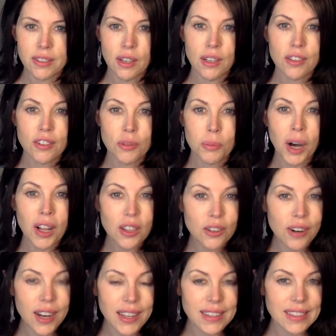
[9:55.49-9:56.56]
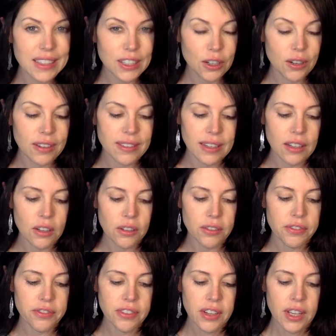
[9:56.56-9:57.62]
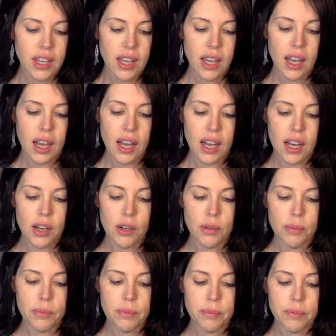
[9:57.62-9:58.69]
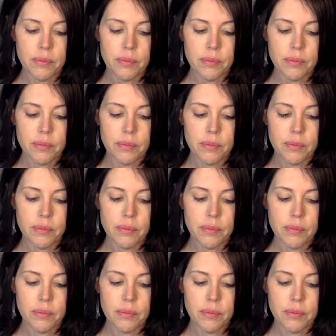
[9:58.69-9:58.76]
not smallerizing yourself to